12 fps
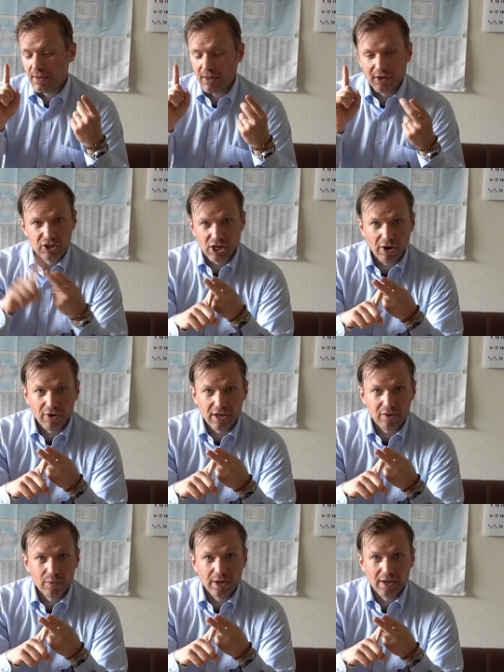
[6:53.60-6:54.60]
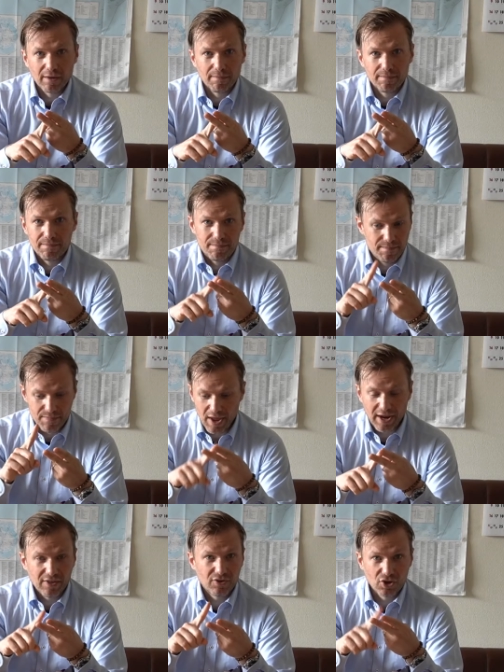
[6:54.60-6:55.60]
A charity would get a
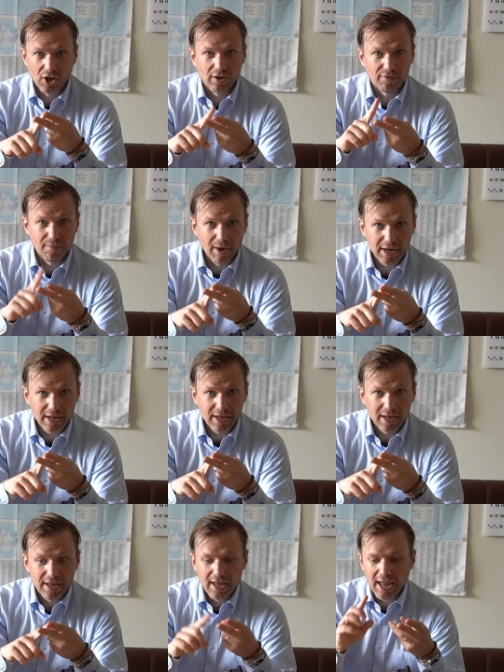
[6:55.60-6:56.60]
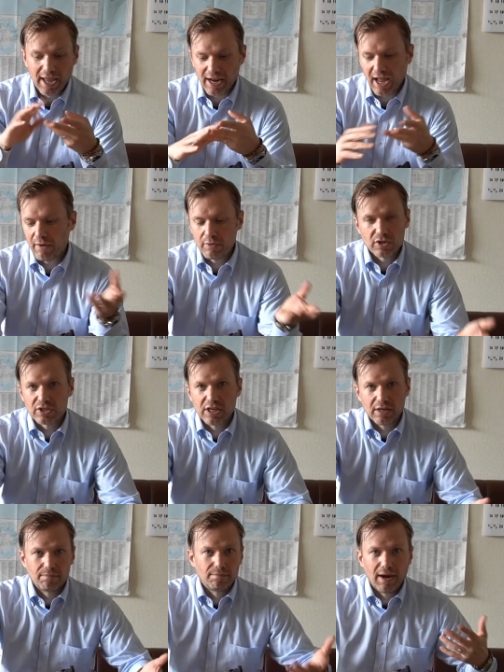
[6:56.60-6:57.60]
nice chunk of money, and I would just
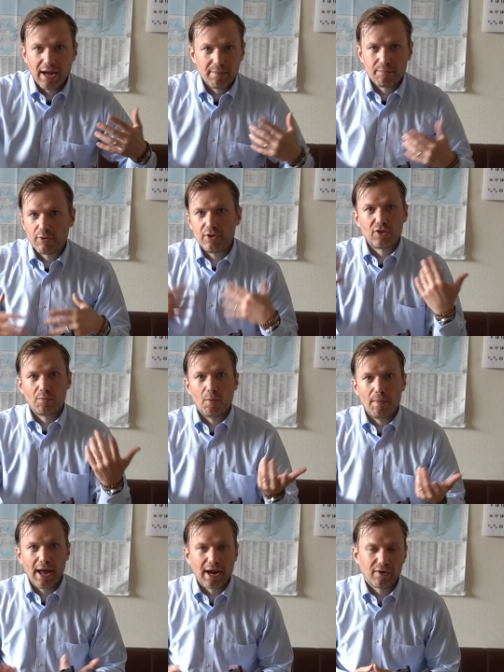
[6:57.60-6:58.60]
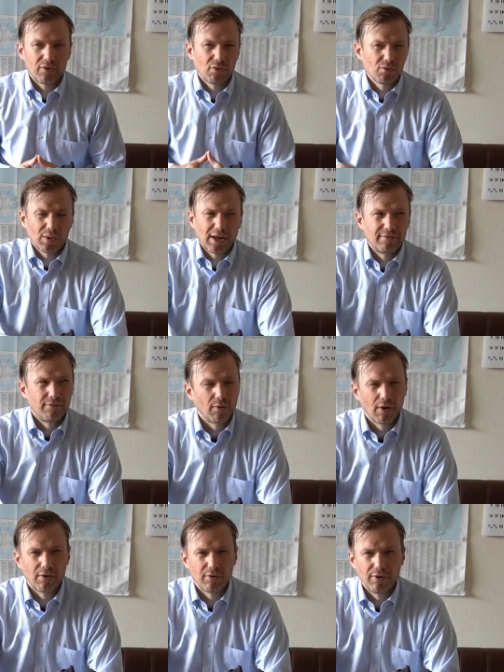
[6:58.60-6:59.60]
get my principal back, because those were like
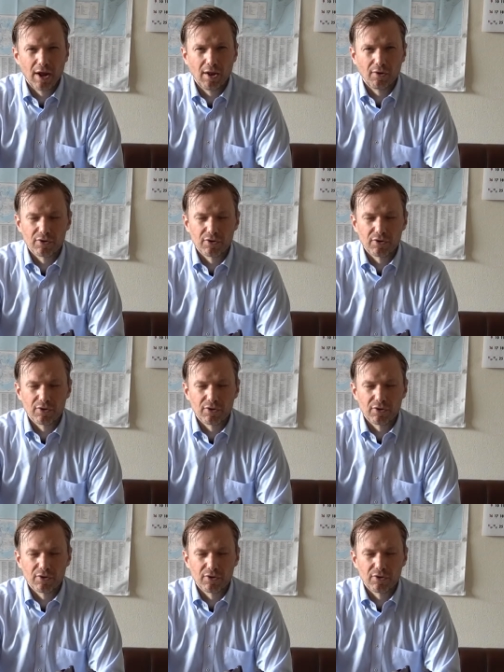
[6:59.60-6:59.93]
$400